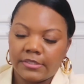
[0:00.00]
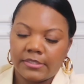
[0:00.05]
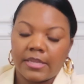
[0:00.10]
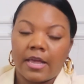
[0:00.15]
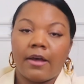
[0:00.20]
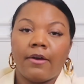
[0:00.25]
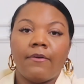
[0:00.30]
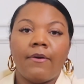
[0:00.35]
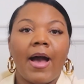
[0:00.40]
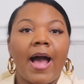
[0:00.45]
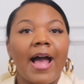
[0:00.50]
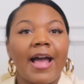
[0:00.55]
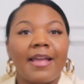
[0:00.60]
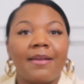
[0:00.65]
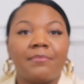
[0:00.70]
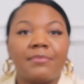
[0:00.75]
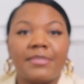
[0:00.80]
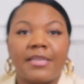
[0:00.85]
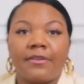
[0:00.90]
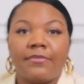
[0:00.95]
So I
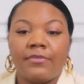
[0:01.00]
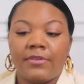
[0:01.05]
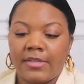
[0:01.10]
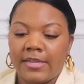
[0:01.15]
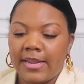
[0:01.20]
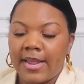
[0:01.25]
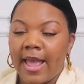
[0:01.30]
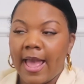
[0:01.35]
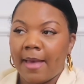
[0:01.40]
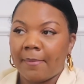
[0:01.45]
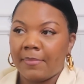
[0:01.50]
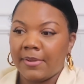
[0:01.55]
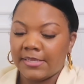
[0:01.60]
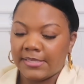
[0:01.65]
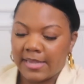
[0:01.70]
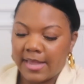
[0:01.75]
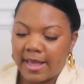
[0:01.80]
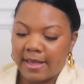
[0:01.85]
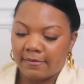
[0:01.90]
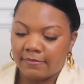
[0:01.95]
am definitely happy
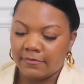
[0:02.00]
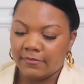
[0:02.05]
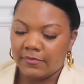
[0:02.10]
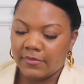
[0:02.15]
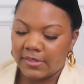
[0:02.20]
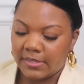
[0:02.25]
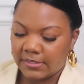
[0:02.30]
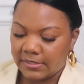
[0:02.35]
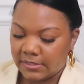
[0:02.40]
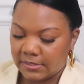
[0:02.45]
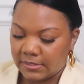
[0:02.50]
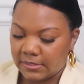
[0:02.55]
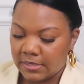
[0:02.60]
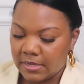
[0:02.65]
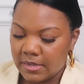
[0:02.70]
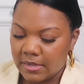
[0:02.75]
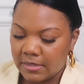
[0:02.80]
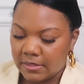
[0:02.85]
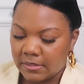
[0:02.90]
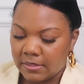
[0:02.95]
to have this
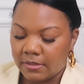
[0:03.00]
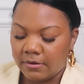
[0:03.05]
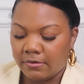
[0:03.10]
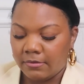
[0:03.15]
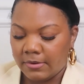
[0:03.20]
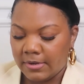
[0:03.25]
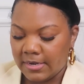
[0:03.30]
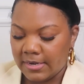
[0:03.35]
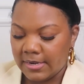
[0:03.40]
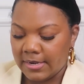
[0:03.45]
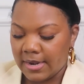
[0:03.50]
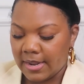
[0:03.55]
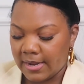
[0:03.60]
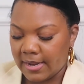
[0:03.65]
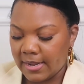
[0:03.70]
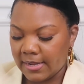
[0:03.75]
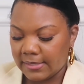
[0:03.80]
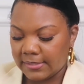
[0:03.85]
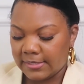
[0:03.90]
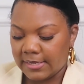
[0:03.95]
little
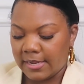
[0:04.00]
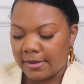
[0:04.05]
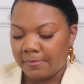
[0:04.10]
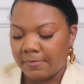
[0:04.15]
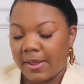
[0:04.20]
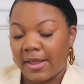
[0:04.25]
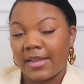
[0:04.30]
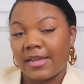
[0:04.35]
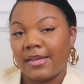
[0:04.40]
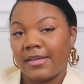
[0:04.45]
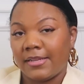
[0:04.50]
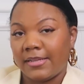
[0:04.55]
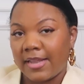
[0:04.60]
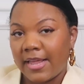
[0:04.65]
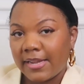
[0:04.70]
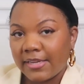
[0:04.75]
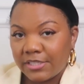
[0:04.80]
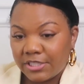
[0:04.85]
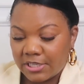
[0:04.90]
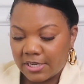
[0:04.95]
nugget in my
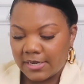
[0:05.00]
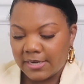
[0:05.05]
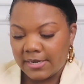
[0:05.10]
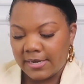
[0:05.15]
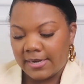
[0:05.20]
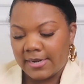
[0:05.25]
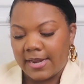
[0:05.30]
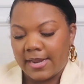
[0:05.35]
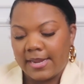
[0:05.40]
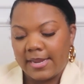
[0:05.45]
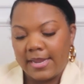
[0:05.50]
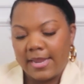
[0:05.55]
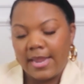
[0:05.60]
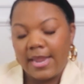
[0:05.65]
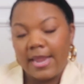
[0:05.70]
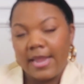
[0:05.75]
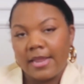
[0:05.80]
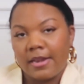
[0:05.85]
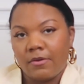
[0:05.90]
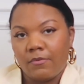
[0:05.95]
collection, and I
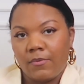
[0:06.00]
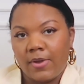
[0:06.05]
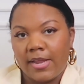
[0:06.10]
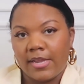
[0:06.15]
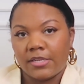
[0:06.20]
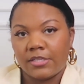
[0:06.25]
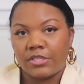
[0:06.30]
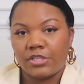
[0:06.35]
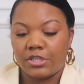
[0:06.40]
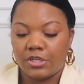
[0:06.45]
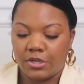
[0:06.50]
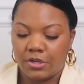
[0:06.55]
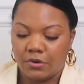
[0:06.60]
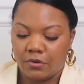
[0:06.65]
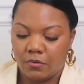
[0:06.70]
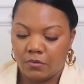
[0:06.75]
can't wait to